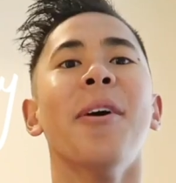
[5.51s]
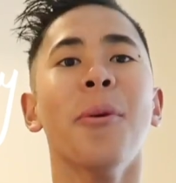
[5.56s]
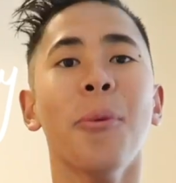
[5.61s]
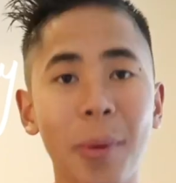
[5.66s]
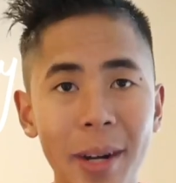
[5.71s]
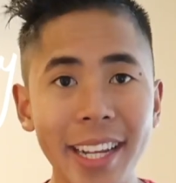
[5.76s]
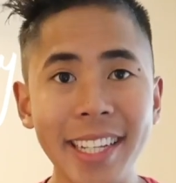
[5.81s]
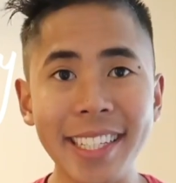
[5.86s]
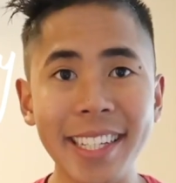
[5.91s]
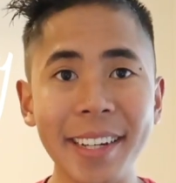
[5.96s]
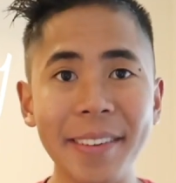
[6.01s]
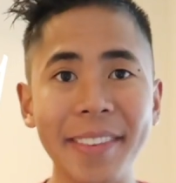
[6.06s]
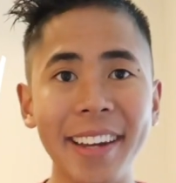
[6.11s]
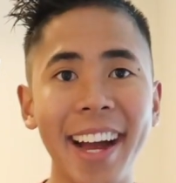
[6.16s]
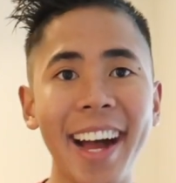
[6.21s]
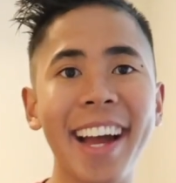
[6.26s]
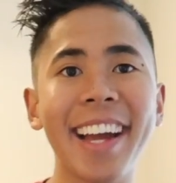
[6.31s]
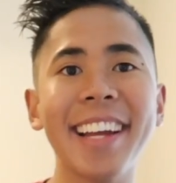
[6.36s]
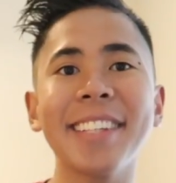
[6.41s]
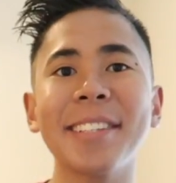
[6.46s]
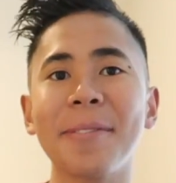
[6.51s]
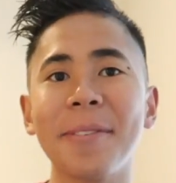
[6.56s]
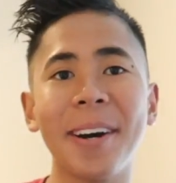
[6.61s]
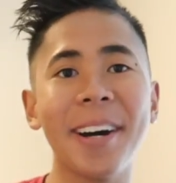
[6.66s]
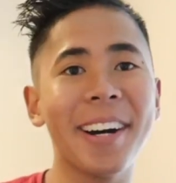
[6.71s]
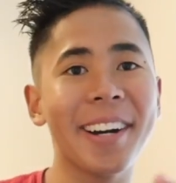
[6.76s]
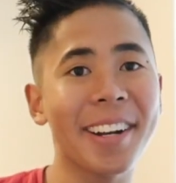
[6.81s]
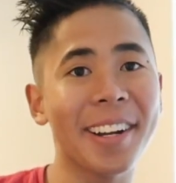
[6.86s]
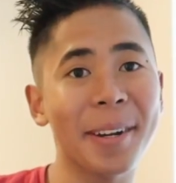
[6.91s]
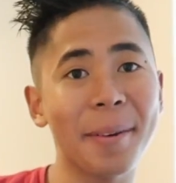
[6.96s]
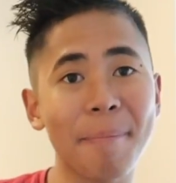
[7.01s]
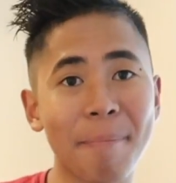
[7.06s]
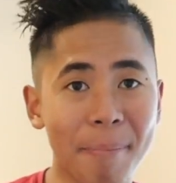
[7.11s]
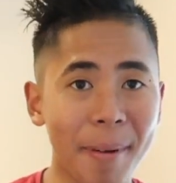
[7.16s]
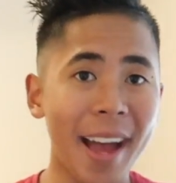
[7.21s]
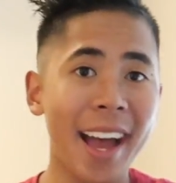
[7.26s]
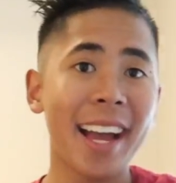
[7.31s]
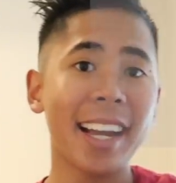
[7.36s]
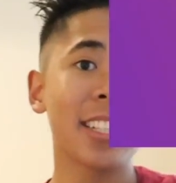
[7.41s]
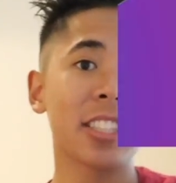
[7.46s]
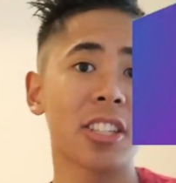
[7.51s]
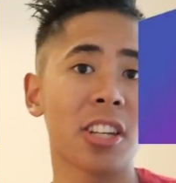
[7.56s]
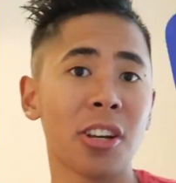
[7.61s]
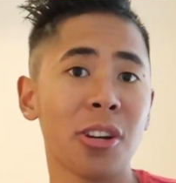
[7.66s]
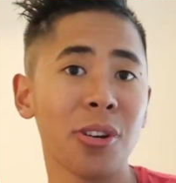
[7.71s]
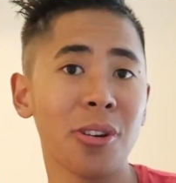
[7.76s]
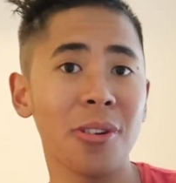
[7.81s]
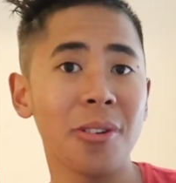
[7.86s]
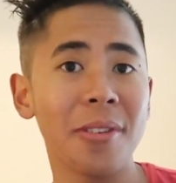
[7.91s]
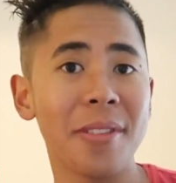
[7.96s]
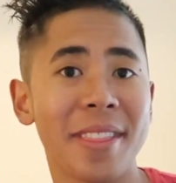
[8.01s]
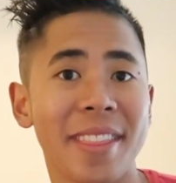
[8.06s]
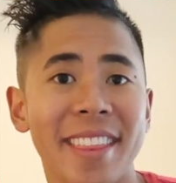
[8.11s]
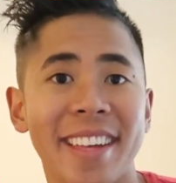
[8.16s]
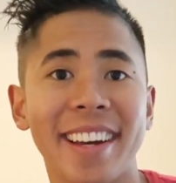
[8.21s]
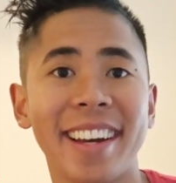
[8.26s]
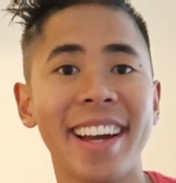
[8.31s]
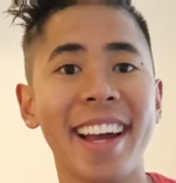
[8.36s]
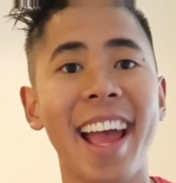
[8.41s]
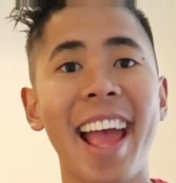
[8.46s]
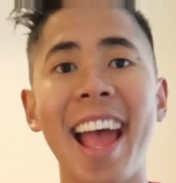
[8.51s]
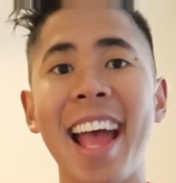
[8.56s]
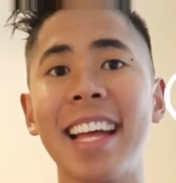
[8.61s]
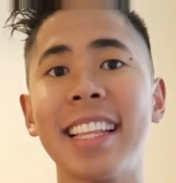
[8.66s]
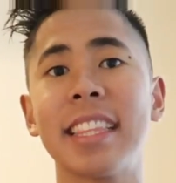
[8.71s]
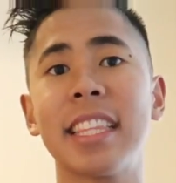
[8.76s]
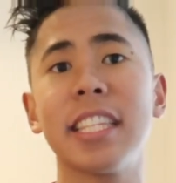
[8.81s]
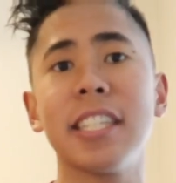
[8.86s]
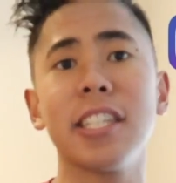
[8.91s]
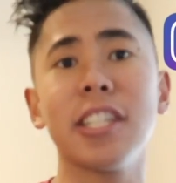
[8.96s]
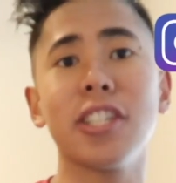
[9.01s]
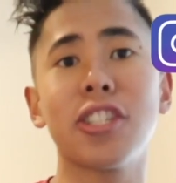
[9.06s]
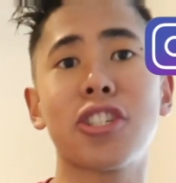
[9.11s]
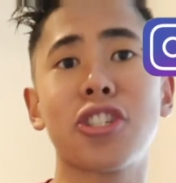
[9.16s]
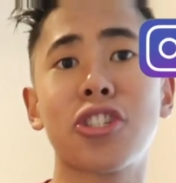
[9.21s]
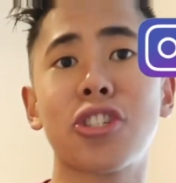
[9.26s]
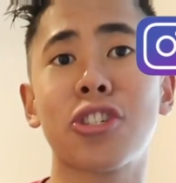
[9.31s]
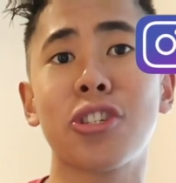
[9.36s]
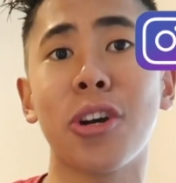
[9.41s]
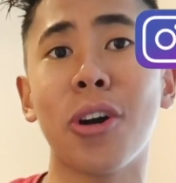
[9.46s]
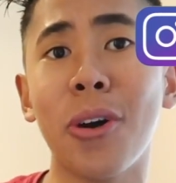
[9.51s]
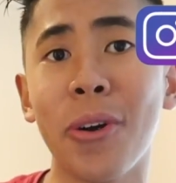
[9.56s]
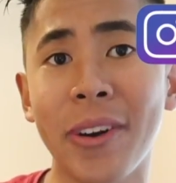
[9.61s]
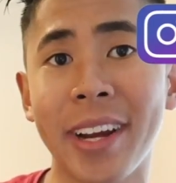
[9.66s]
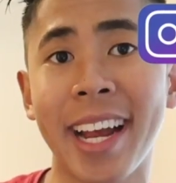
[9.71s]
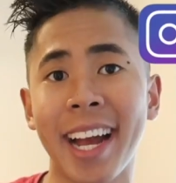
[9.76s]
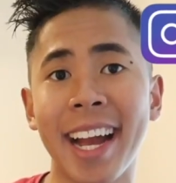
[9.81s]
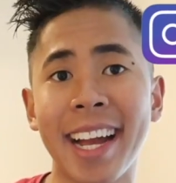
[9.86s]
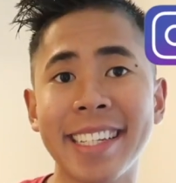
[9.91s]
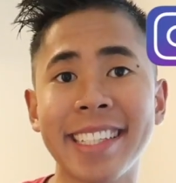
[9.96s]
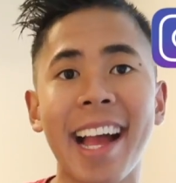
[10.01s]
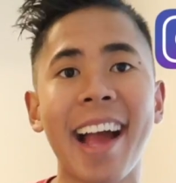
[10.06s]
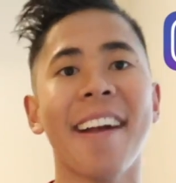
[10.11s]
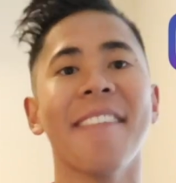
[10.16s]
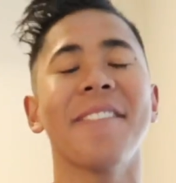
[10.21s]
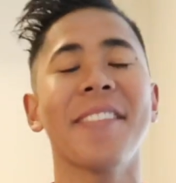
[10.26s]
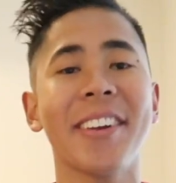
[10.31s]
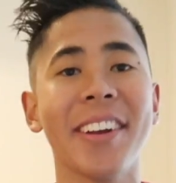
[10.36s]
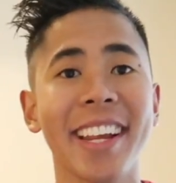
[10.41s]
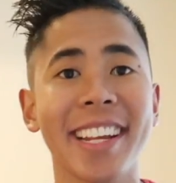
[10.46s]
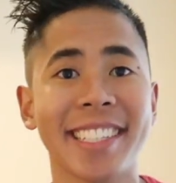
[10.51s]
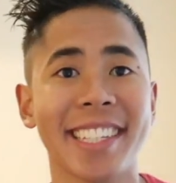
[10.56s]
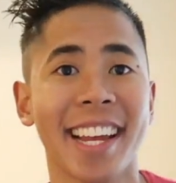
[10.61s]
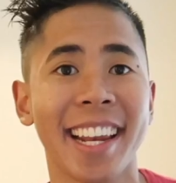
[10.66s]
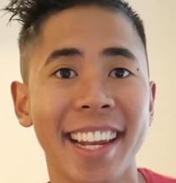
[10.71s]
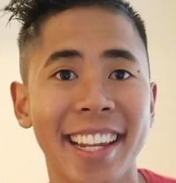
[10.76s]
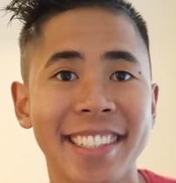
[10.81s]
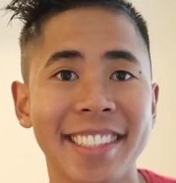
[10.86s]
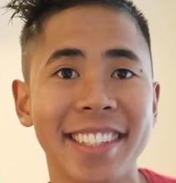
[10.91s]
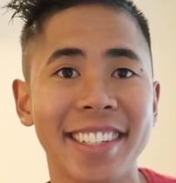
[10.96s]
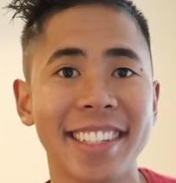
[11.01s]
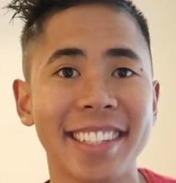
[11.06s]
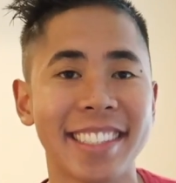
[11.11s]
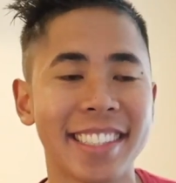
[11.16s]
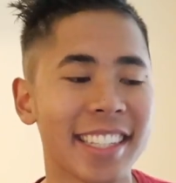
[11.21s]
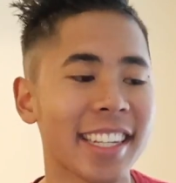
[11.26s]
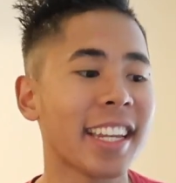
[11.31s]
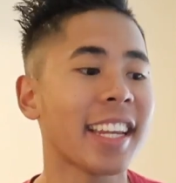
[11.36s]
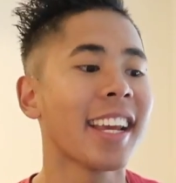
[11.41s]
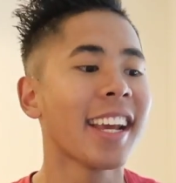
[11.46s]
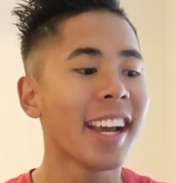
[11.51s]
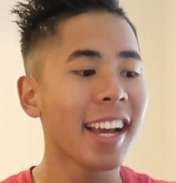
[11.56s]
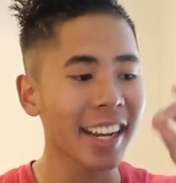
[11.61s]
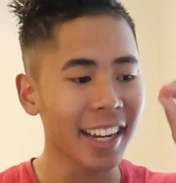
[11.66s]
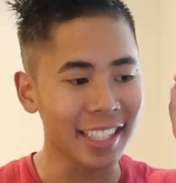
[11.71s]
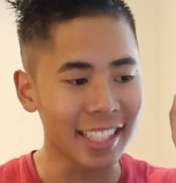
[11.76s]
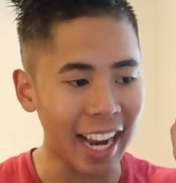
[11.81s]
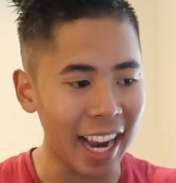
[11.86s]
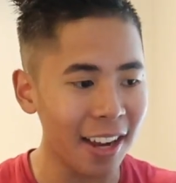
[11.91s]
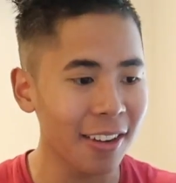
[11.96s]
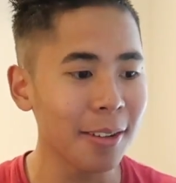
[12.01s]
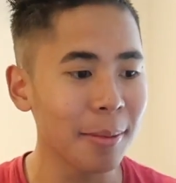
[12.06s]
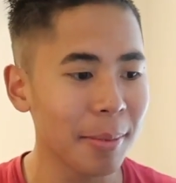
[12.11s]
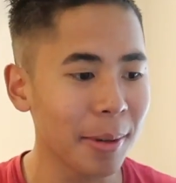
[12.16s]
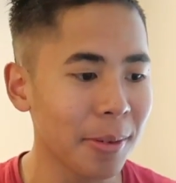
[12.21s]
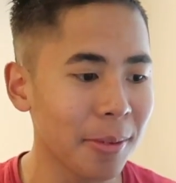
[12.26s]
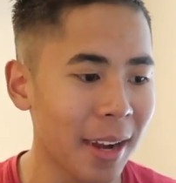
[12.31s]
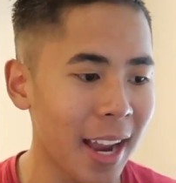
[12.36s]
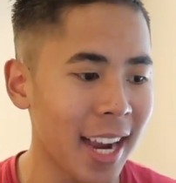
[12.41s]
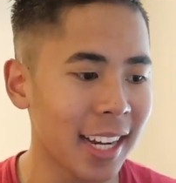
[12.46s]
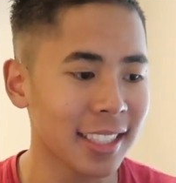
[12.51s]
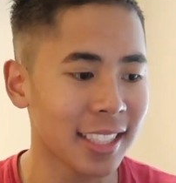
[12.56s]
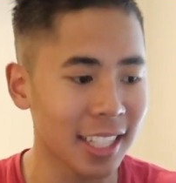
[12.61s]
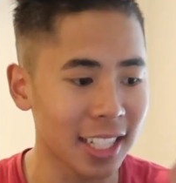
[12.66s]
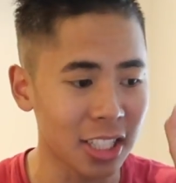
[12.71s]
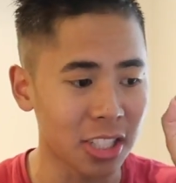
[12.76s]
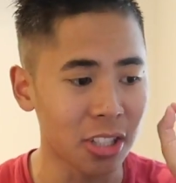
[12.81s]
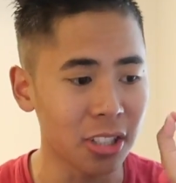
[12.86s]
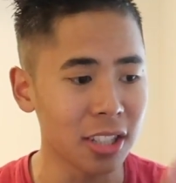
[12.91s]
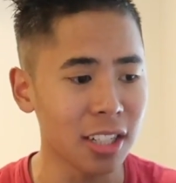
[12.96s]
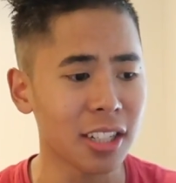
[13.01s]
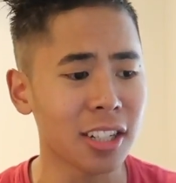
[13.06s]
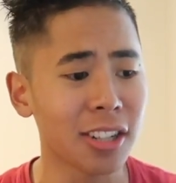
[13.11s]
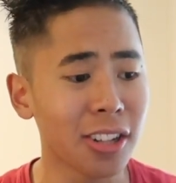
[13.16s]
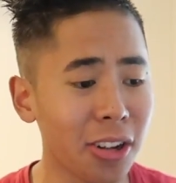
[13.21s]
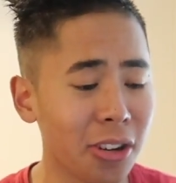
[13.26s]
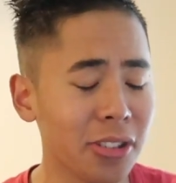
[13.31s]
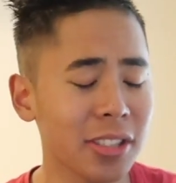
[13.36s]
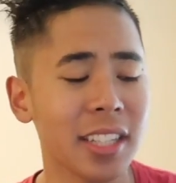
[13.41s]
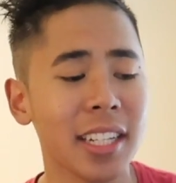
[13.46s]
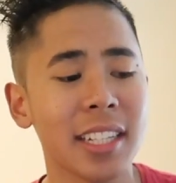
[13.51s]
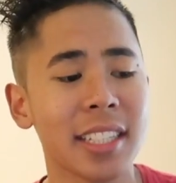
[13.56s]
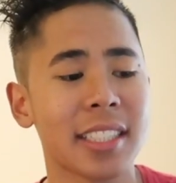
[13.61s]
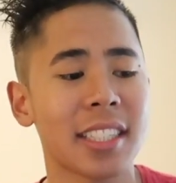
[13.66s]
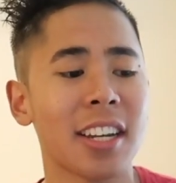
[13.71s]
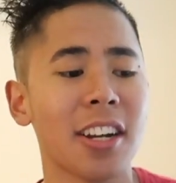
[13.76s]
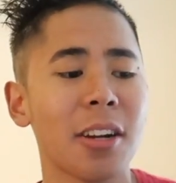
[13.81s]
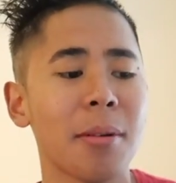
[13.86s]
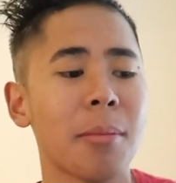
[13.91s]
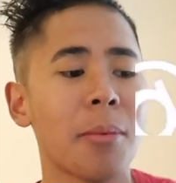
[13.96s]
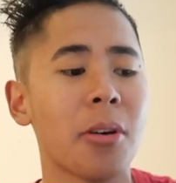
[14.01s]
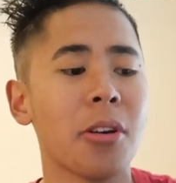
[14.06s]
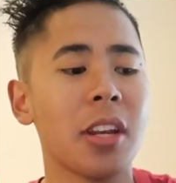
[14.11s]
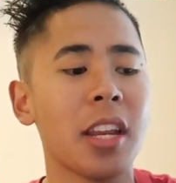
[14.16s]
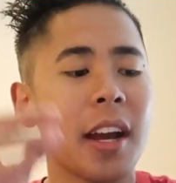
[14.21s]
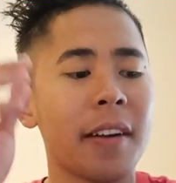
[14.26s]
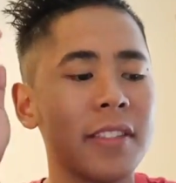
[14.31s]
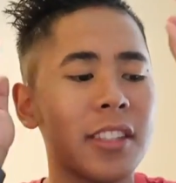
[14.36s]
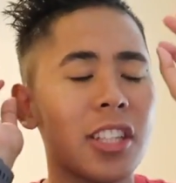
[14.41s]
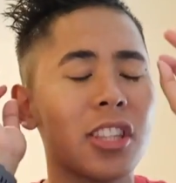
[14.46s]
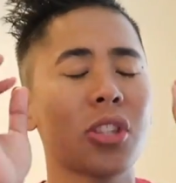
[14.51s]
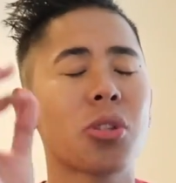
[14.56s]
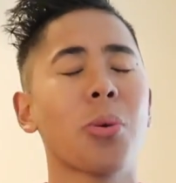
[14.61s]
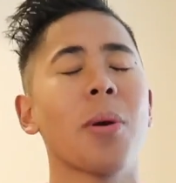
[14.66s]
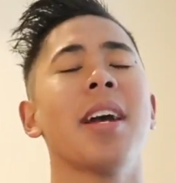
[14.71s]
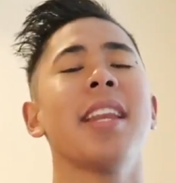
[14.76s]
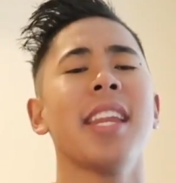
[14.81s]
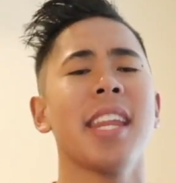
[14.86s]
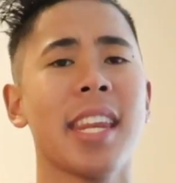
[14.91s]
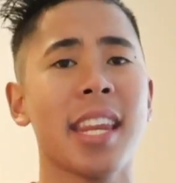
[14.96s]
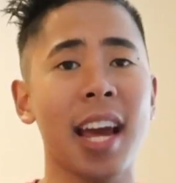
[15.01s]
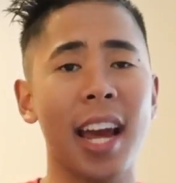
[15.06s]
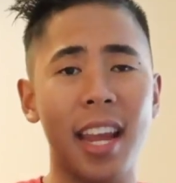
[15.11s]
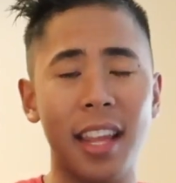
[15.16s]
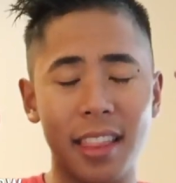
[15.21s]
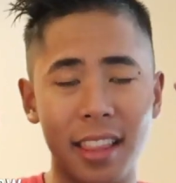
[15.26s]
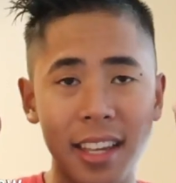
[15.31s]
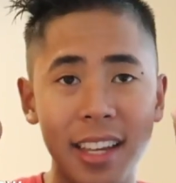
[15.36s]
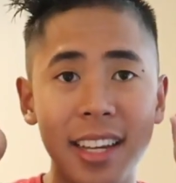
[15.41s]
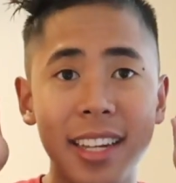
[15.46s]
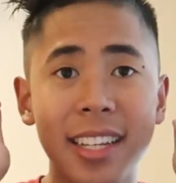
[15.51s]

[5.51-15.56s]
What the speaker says: What is up, guys? Welcome back to the Anthony Show, guys. I'm very excited, as you can see, because I will be reacting to the closing ceremony of the 29th